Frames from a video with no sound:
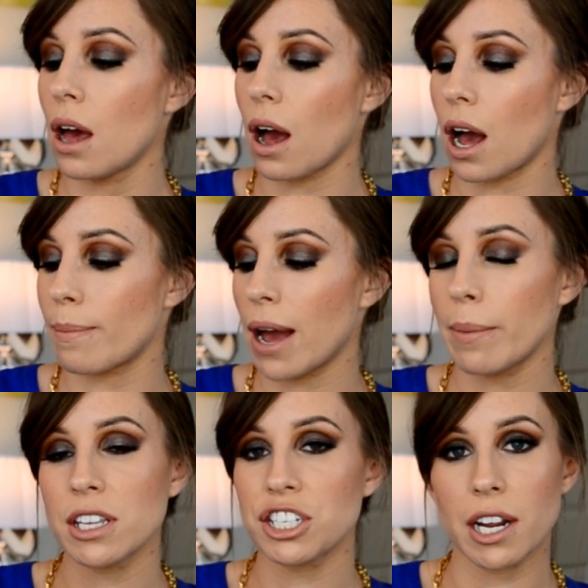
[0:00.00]
Um, I'm
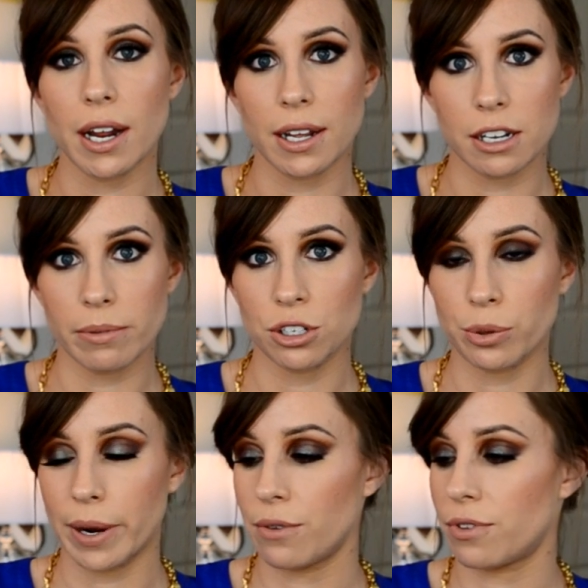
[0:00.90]
in the shade N W
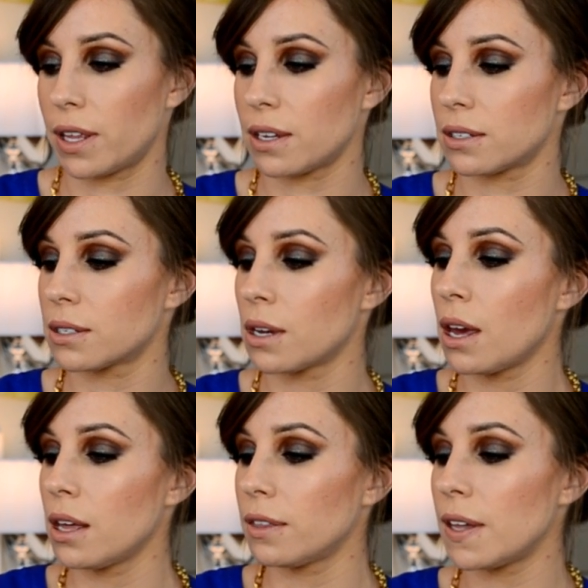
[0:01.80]
twenty for this.
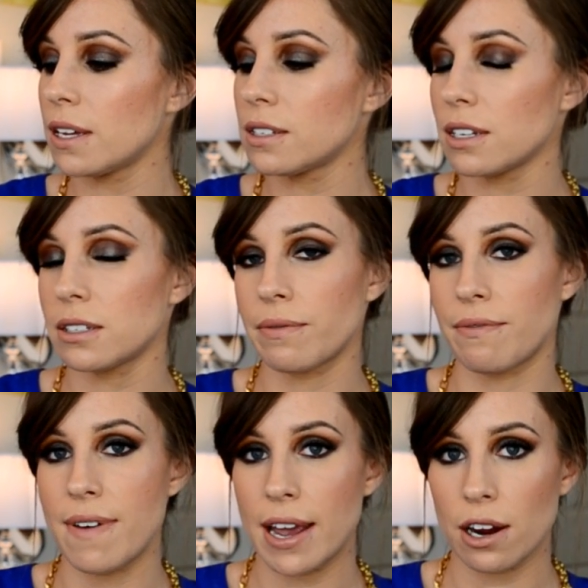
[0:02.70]
This is a
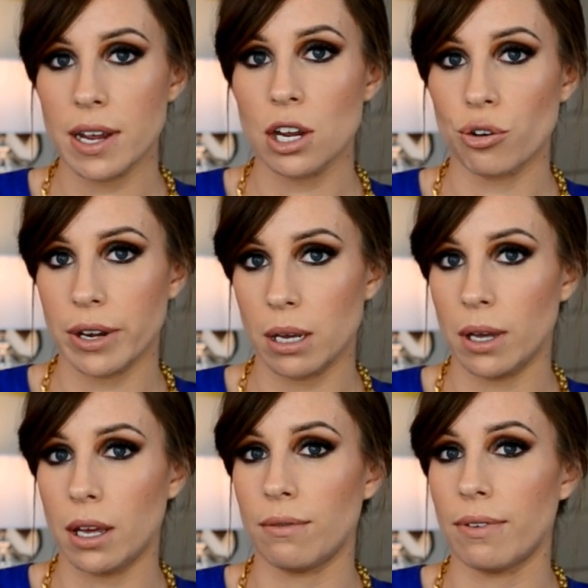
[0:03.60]
very
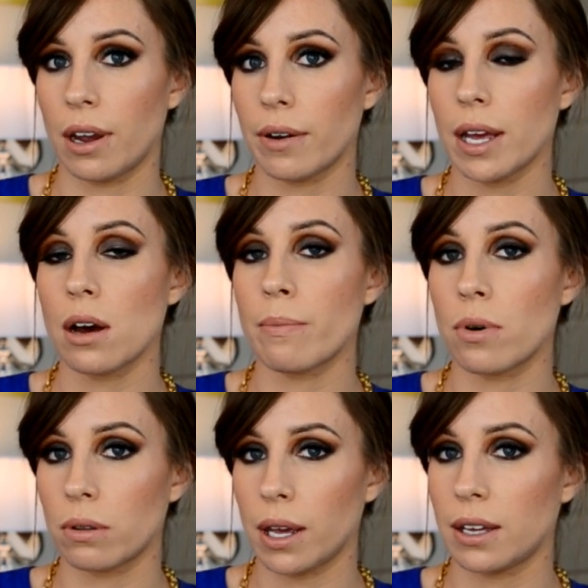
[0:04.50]
creamy, very
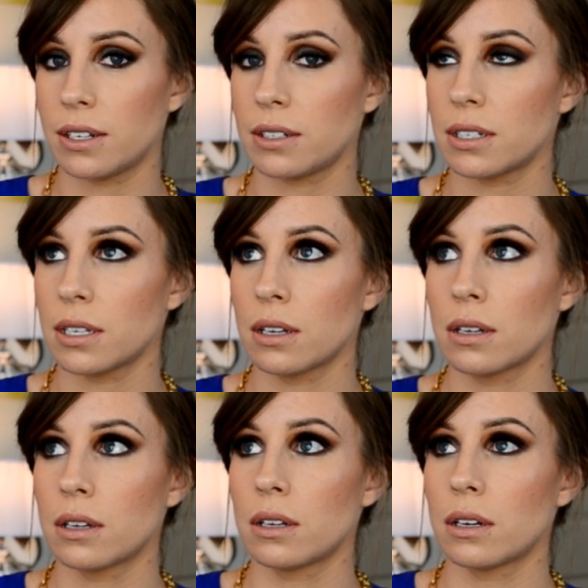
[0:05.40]
emollient
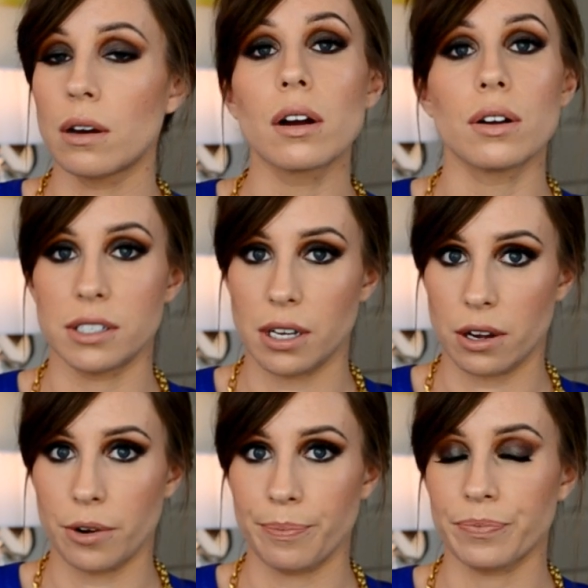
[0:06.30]

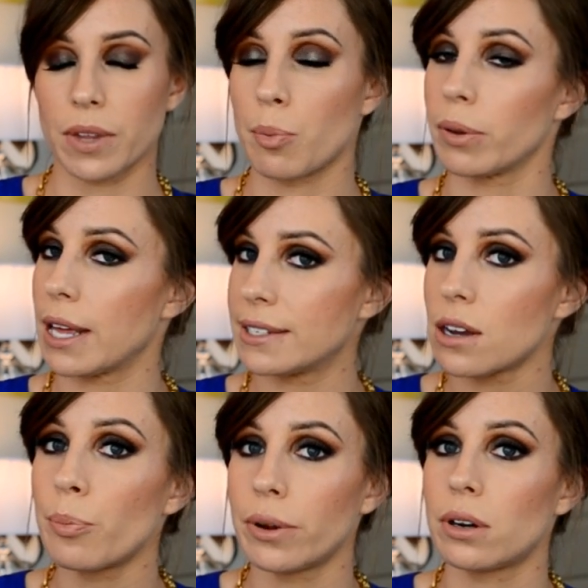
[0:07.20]
concealer. It blends
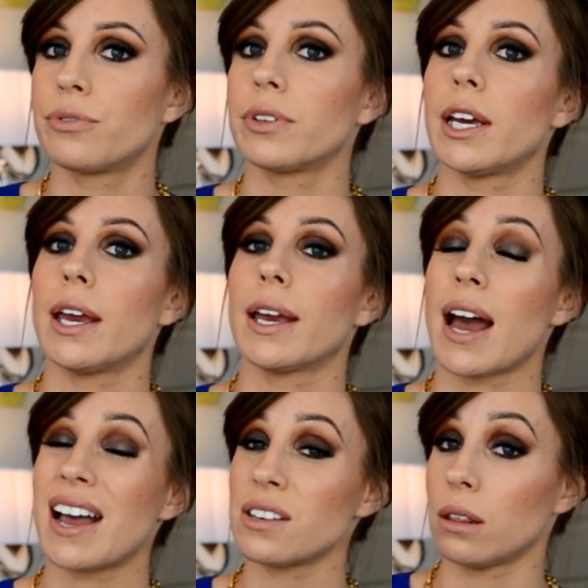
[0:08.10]
out beautifully. It
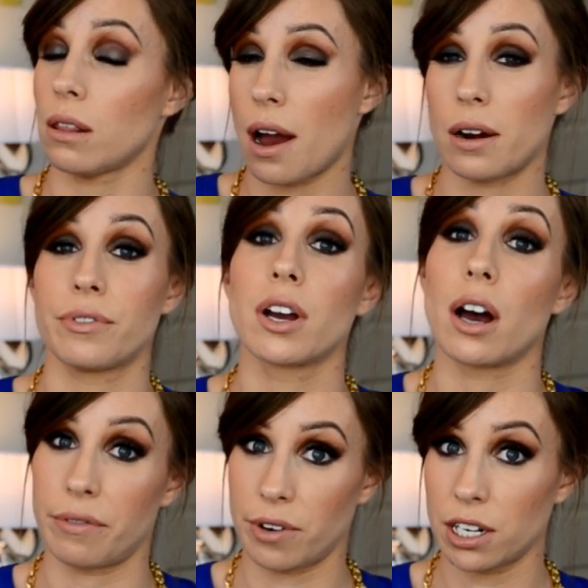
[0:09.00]
has a lot of
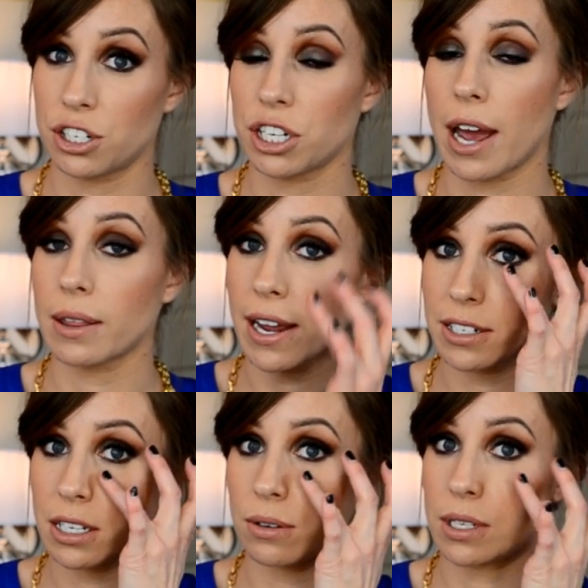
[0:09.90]
coverage. I
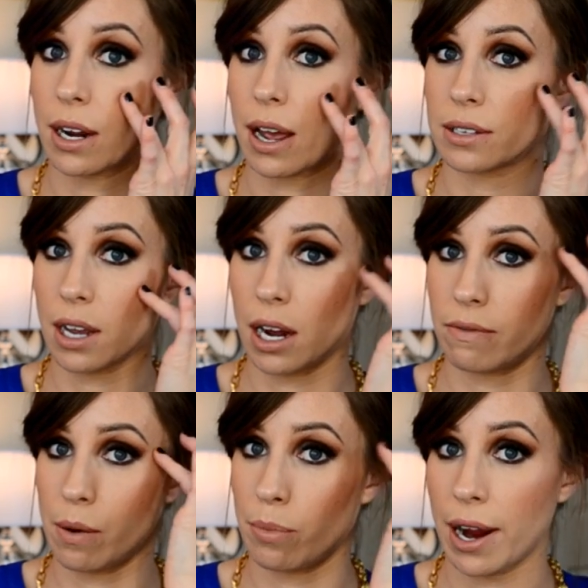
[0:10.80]
like to use it as kind
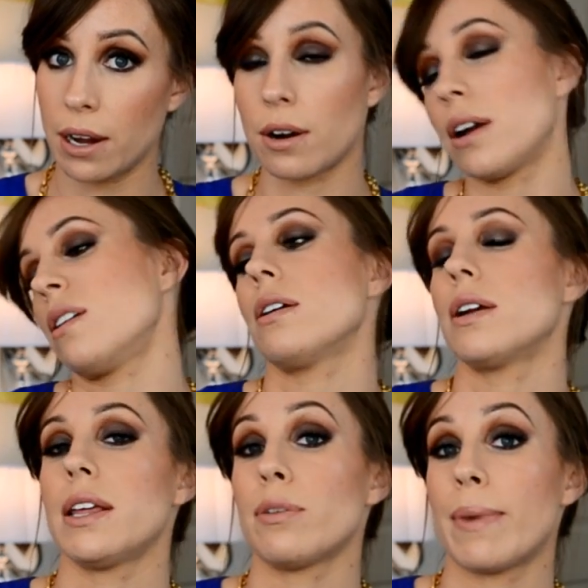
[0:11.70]
of a brightener
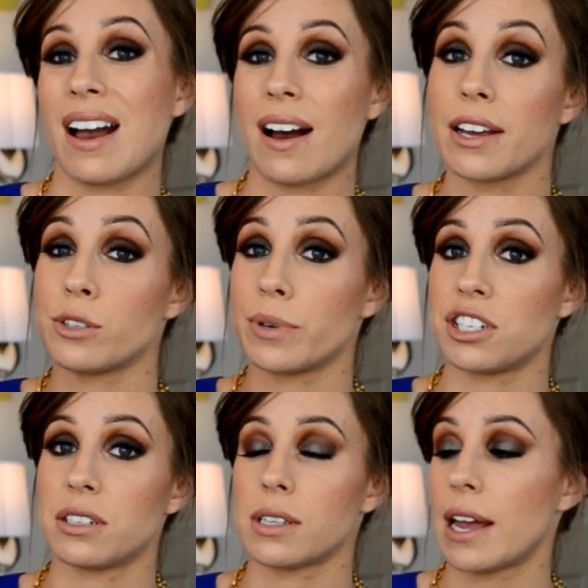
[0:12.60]
underneath my eyes, which
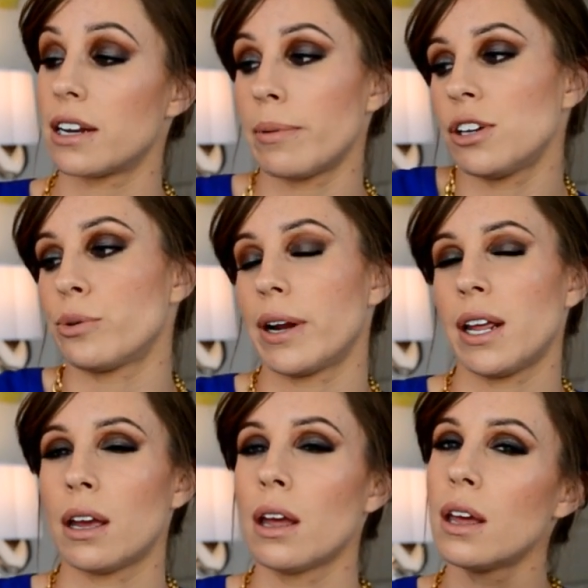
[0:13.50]
is N W
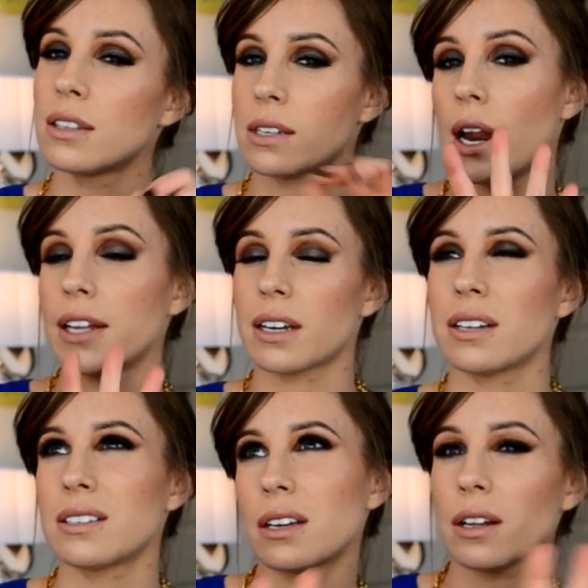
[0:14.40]
twenty. It's, it's a
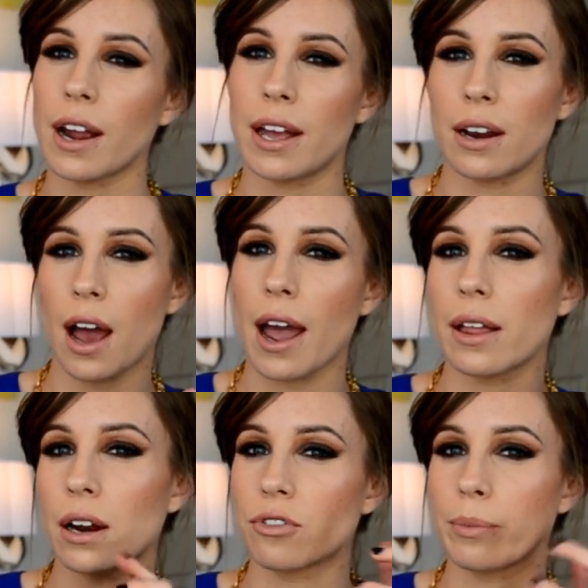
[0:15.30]
concealer and a
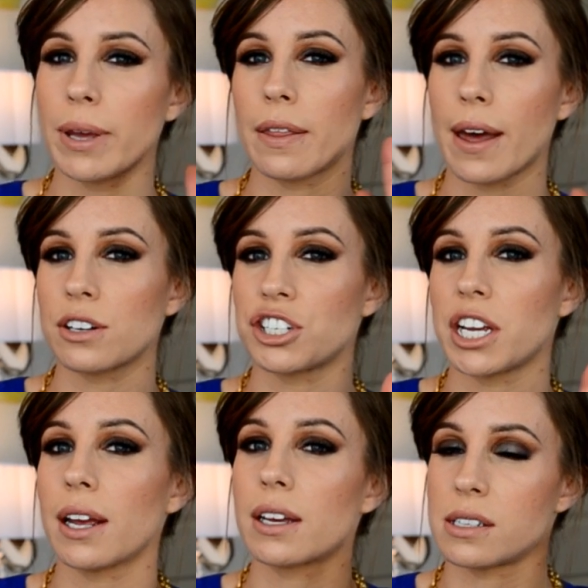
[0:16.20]
highlighter for me in that
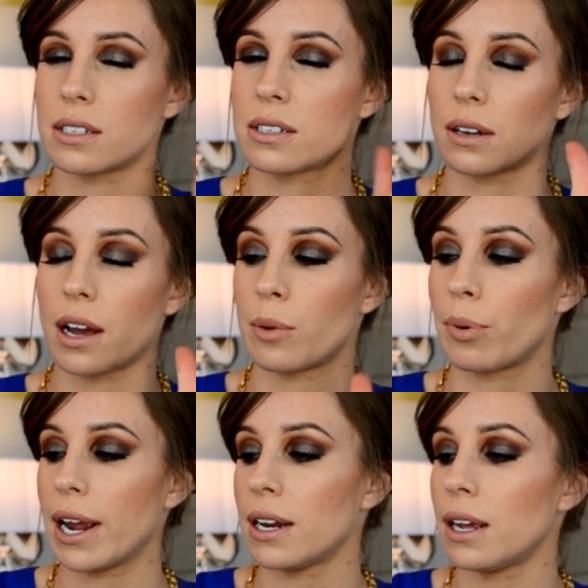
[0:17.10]
shade because it's still kind of
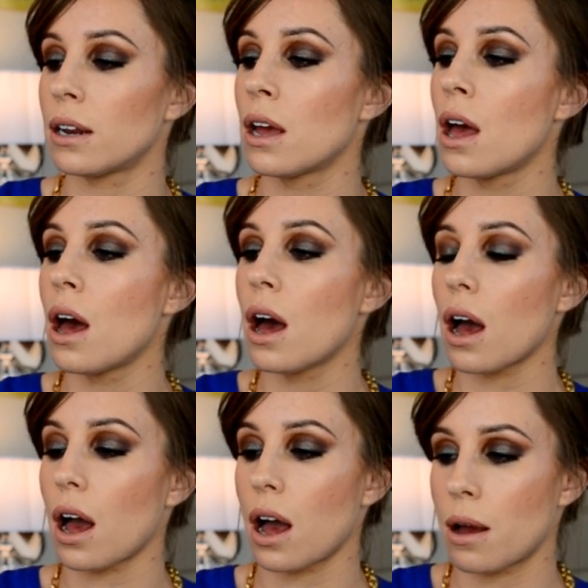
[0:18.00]
brightening.
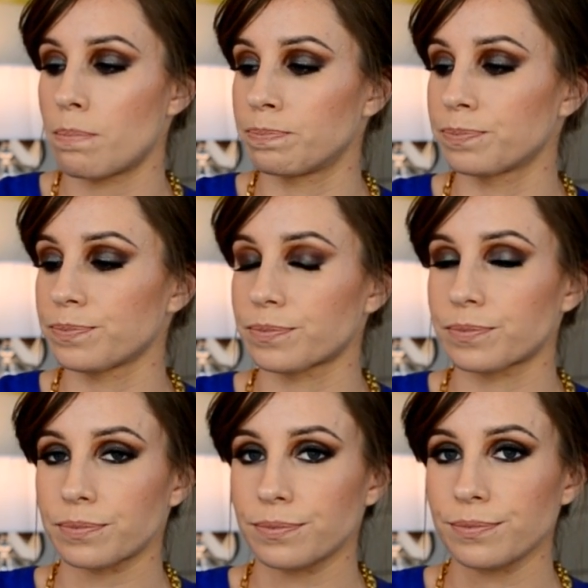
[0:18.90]
Um,
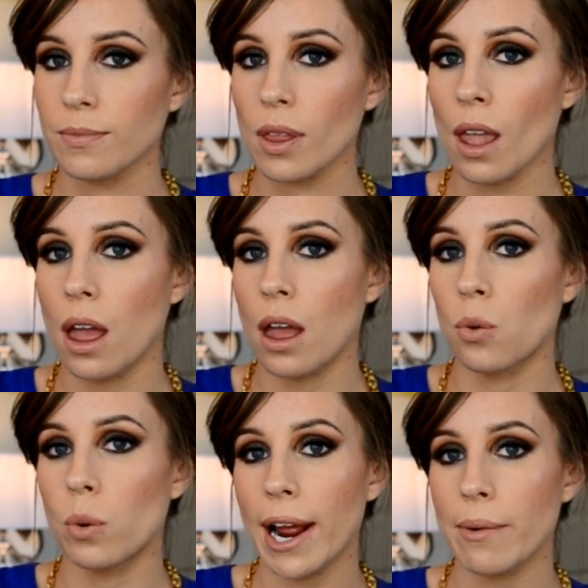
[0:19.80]

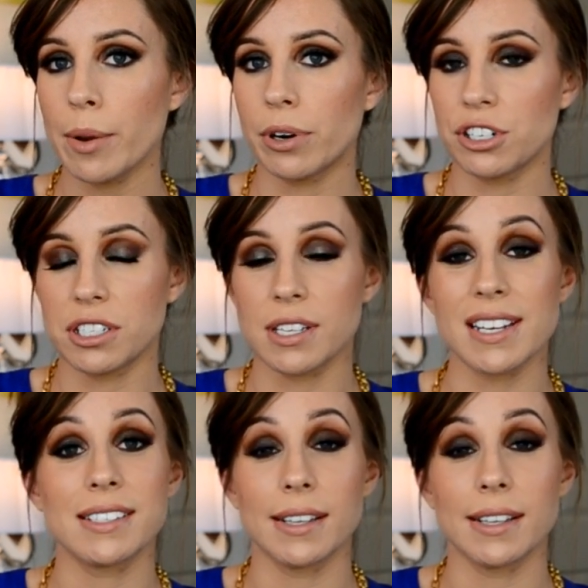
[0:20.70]
Would I repurchase this?